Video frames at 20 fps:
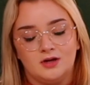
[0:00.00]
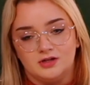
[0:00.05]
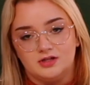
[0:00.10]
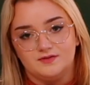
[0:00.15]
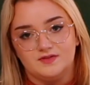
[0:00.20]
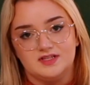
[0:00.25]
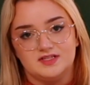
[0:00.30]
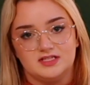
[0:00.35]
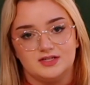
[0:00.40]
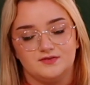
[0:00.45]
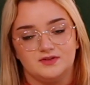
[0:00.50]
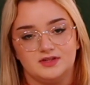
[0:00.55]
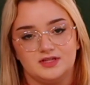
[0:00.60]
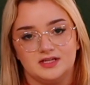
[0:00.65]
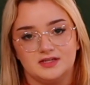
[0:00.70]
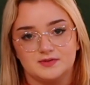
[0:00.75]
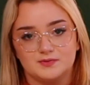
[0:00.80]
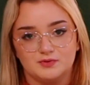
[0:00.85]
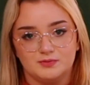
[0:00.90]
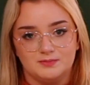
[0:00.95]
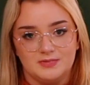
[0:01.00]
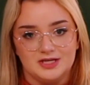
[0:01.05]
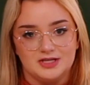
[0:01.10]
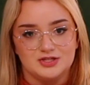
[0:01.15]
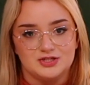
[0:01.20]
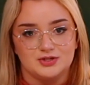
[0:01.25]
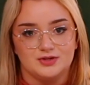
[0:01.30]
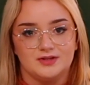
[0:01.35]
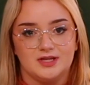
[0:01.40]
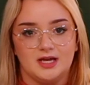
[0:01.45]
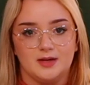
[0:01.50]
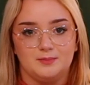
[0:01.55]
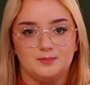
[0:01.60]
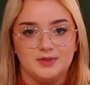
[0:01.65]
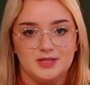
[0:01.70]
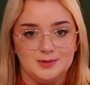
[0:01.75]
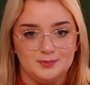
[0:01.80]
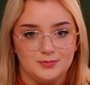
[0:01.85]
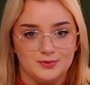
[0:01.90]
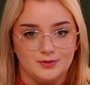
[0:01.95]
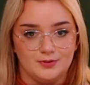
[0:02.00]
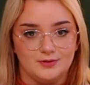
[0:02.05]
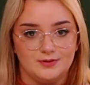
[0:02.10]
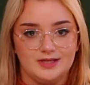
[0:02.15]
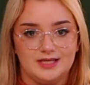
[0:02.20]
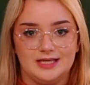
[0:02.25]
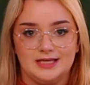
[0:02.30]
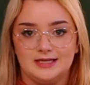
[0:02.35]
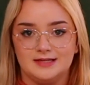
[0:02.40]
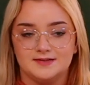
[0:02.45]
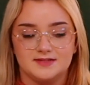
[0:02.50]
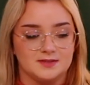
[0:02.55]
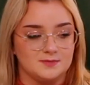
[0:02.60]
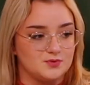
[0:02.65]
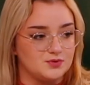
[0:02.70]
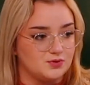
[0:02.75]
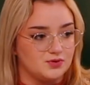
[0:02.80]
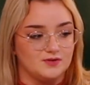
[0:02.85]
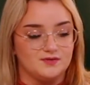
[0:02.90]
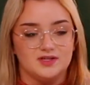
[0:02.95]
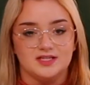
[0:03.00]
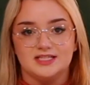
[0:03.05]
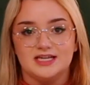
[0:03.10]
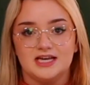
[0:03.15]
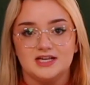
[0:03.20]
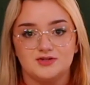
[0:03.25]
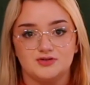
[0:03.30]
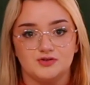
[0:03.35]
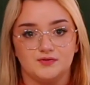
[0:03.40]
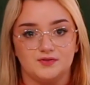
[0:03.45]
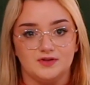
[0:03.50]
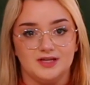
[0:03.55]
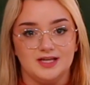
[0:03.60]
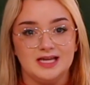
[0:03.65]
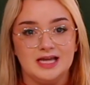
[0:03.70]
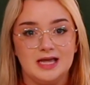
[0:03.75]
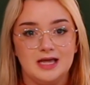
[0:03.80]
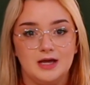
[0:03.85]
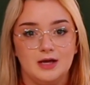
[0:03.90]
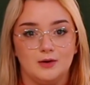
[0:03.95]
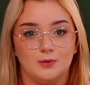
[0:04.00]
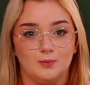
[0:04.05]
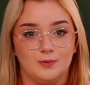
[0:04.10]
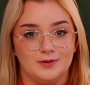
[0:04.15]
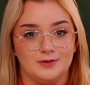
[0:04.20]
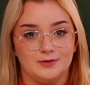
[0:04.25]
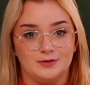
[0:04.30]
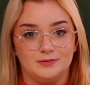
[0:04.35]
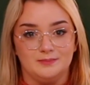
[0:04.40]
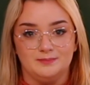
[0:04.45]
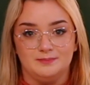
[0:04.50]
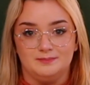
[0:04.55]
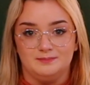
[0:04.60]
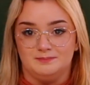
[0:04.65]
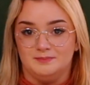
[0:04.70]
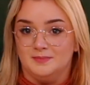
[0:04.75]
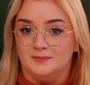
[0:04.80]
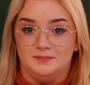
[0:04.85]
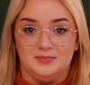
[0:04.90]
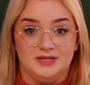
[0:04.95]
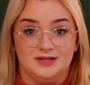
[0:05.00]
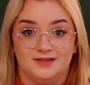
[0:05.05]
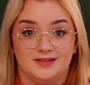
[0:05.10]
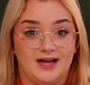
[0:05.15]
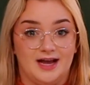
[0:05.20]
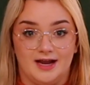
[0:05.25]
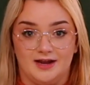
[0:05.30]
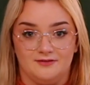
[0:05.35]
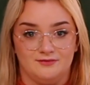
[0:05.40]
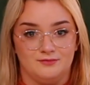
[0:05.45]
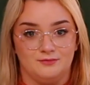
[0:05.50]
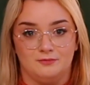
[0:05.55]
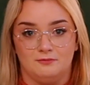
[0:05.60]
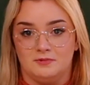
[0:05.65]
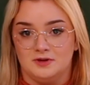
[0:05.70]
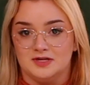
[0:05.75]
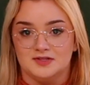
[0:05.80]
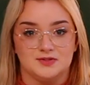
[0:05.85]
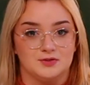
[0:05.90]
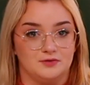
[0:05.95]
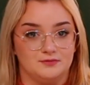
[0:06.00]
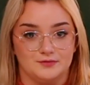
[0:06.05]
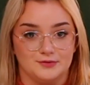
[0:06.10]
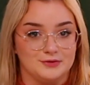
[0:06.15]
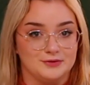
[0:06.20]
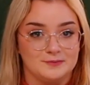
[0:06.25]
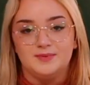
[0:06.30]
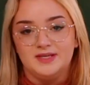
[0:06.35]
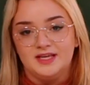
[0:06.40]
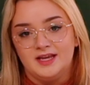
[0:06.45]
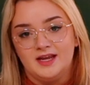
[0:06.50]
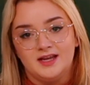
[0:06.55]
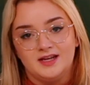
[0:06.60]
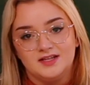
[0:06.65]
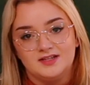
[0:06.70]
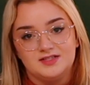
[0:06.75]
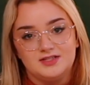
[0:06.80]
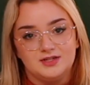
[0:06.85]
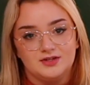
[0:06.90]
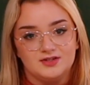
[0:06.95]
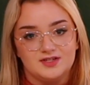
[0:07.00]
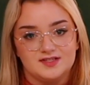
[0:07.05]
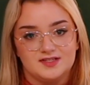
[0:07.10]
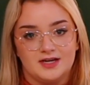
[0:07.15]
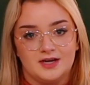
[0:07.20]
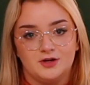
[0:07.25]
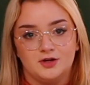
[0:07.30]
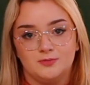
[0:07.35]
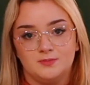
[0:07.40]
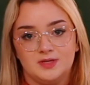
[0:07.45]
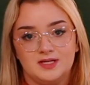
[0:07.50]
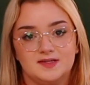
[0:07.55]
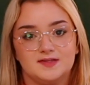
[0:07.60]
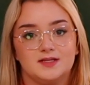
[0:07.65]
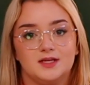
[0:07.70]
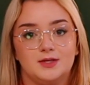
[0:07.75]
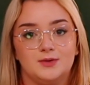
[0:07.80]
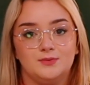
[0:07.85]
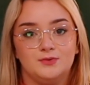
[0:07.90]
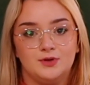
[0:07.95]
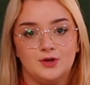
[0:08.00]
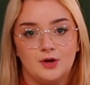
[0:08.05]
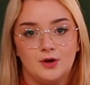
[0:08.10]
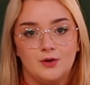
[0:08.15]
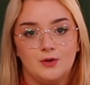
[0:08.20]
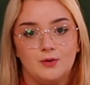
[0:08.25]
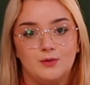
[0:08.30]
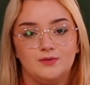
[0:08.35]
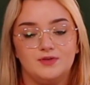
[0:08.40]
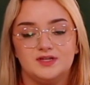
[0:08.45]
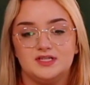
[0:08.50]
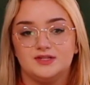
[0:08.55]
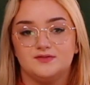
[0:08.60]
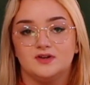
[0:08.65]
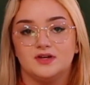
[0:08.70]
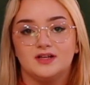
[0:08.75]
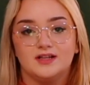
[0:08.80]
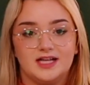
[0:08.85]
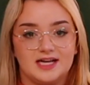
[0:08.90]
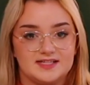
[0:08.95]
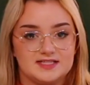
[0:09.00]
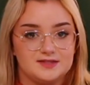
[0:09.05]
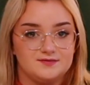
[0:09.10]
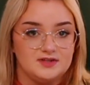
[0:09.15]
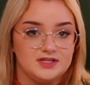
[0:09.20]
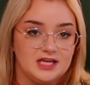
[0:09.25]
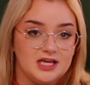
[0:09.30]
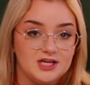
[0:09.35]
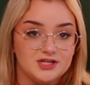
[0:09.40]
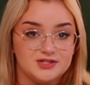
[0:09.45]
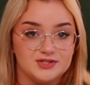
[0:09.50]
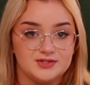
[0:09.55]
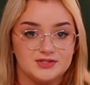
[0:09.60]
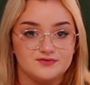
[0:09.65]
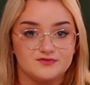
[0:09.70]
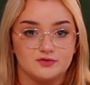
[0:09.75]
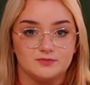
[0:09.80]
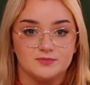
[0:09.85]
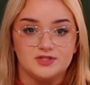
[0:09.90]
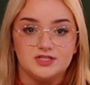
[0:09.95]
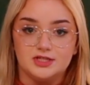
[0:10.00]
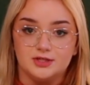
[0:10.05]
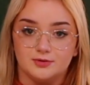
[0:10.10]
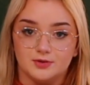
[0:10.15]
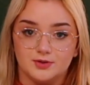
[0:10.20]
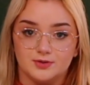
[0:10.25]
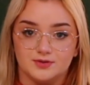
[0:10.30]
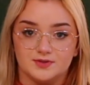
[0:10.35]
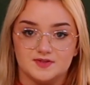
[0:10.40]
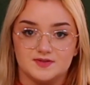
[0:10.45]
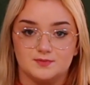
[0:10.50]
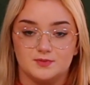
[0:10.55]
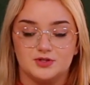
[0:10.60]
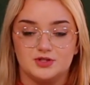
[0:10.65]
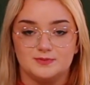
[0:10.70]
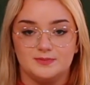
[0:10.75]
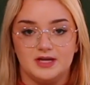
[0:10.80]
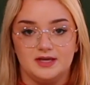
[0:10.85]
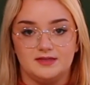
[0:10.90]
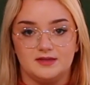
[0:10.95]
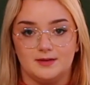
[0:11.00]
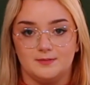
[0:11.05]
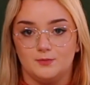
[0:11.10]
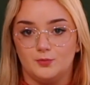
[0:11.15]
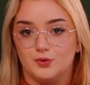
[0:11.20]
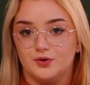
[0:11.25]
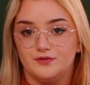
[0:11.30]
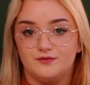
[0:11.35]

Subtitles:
all of these different things will make sure that people in some sort of catastrophe will be alive when it's over. Being an interior designer means that you know the different classifications for materials, which make them more